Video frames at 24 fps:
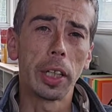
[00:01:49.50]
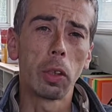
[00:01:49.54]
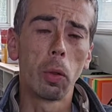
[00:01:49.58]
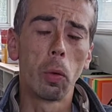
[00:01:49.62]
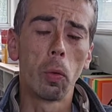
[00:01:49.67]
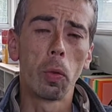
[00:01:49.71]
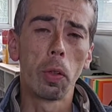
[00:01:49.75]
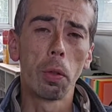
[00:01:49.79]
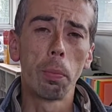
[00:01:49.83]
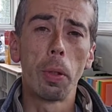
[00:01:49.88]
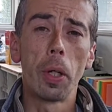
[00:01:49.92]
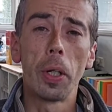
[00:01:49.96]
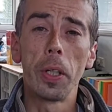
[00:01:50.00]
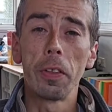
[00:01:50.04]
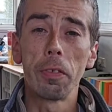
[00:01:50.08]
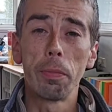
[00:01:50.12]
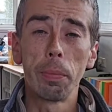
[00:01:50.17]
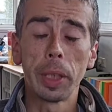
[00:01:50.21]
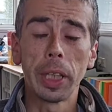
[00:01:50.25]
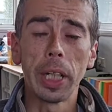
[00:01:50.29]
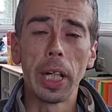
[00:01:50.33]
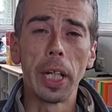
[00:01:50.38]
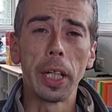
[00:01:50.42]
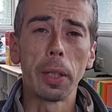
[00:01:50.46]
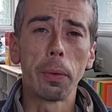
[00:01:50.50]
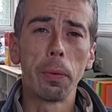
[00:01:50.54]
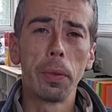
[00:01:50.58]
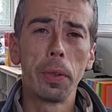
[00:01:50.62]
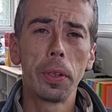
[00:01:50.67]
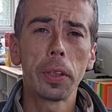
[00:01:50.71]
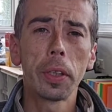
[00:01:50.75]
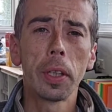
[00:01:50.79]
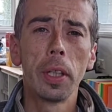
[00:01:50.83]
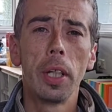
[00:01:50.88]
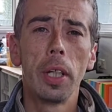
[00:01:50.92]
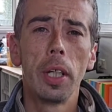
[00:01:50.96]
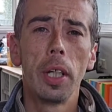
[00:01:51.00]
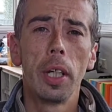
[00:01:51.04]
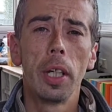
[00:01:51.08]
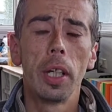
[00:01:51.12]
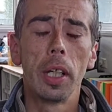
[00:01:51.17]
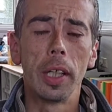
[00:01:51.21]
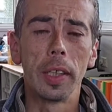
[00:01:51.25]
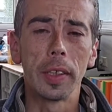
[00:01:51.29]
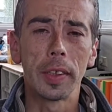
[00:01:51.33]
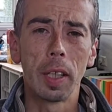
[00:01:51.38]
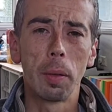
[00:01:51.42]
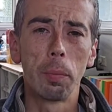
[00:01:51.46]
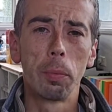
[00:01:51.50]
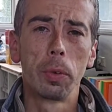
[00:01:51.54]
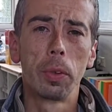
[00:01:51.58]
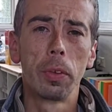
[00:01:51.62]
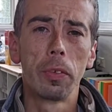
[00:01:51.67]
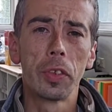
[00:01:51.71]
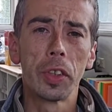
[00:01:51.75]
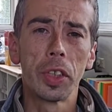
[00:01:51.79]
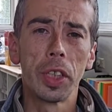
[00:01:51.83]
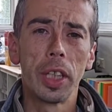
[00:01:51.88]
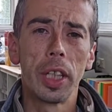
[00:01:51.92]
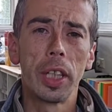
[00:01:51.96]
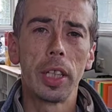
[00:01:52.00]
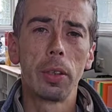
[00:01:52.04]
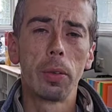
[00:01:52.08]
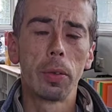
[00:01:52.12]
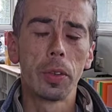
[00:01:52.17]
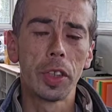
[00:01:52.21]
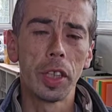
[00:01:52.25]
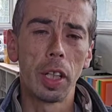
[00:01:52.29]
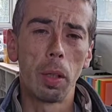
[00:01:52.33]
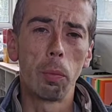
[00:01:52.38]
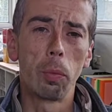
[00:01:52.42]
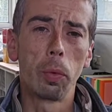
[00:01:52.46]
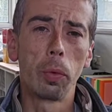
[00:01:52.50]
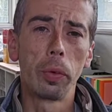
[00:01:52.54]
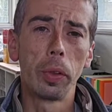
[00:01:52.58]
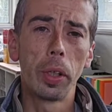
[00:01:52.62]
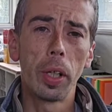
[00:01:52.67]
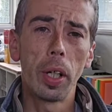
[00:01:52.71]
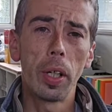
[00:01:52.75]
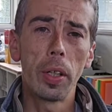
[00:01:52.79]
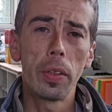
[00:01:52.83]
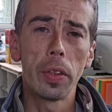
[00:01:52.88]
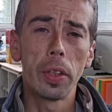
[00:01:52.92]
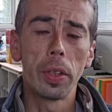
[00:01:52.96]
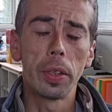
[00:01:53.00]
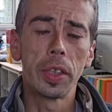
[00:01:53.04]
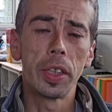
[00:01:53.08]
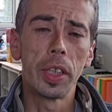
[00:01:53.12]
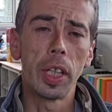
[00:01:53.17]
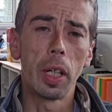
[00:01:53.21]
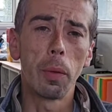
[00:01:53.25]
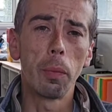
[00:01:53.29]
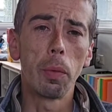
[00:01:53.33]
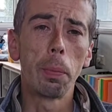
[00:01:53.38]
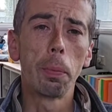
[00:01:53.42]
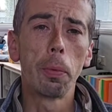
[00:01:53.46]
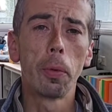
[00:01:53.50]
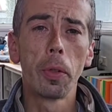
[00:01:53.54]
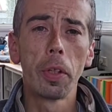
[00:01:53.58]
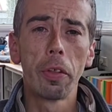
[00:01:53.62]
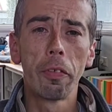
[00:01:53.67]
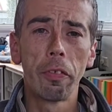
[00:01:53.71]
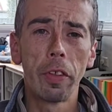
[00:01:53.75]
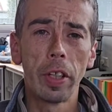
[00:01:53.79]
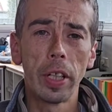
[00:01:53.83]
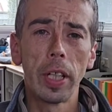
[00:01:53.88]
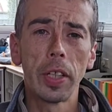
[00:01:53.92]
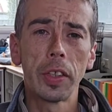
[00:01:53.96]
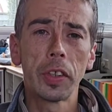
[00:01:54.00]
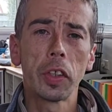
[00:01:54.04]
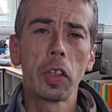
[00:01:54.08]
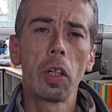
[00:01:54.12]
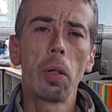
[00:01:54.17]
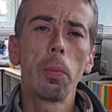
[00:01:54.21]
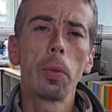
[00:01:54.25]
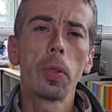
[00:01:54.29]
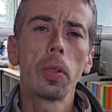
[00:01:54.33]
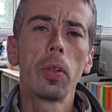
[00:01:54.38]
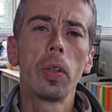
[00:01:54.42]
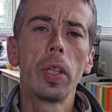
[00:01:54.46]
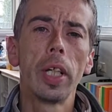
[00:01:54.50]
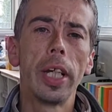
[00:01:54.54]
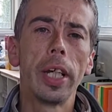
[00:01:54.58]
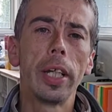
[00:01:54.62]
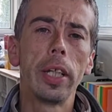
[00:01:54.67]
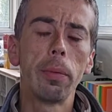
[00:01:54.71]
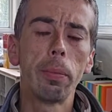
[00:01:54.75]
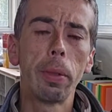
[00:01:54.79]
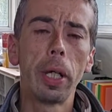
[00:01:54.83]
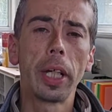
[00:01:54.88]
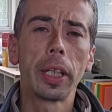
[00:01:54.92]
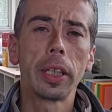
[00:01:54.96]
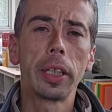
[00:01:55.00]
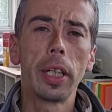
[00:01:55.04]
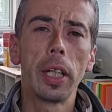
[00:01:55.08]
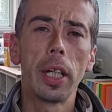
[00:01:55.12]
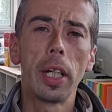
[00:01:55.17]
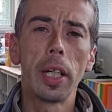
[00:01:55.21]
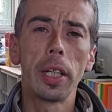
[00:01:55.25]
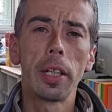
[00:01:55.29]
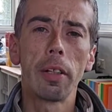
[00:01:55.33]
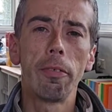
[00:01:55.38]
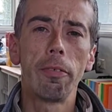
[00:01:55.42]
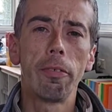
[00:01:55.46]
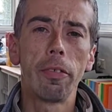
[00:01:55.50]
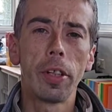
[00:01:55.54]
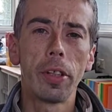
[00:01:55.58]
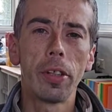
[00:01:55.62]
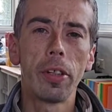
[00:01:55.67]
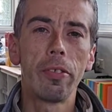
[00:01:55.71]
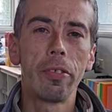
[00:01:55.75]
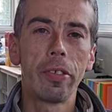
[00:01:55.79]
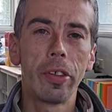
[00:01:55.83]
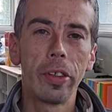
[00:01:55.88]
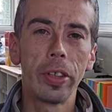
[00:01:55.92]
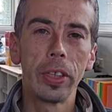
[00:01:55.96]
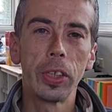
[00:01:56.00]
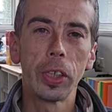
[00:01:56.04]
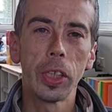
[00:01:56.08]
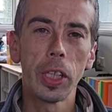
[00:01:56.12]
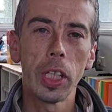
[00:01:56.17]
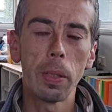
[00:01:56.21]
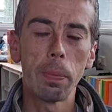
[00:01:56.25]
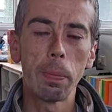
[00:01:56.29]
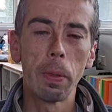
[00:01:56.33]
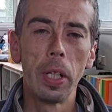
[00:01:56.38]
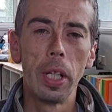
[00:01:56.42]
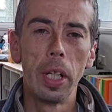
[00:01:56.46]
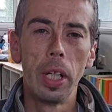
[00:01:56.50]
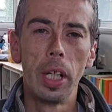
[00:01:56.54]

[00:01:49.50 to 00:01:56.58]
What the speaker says: automotive mechanic work. Some will have seen, or some will know, that we bought the VS Commodore out in the backyard, very, very cheap.